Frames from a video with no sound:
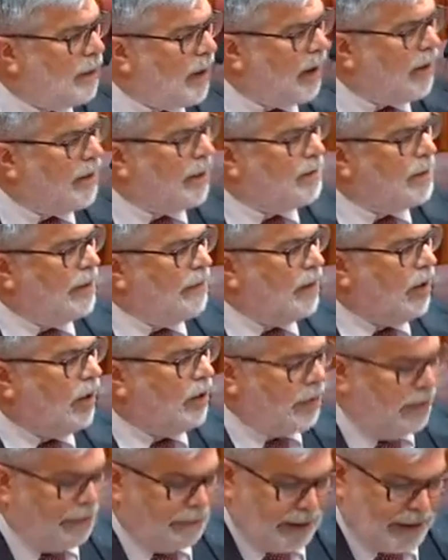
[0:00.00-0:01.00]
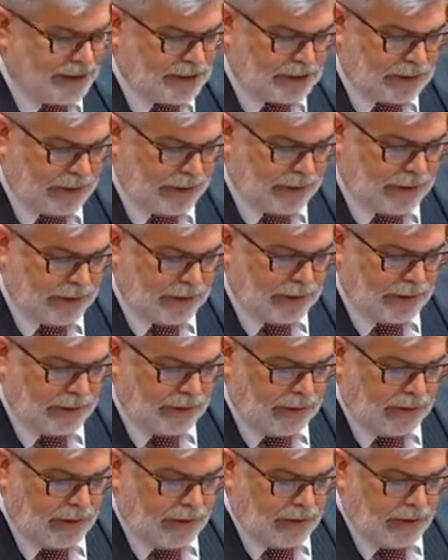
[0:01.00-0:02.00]
program of union busting.
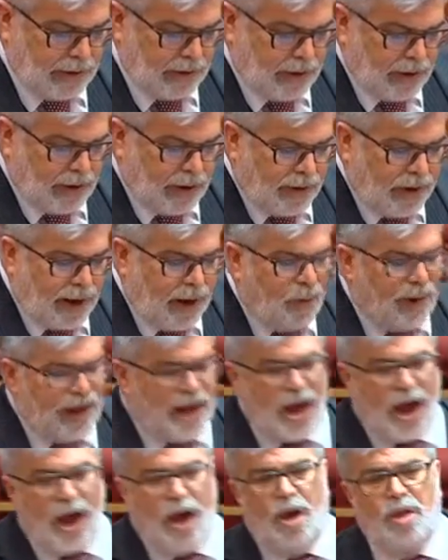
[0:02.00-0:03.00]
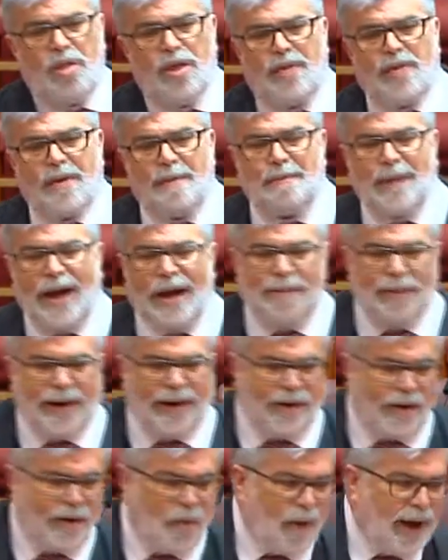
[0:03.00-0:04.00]
Now, we know that the
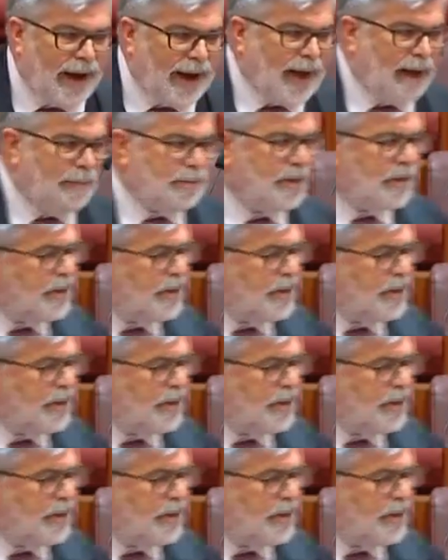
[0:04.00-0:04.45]
public are awake up to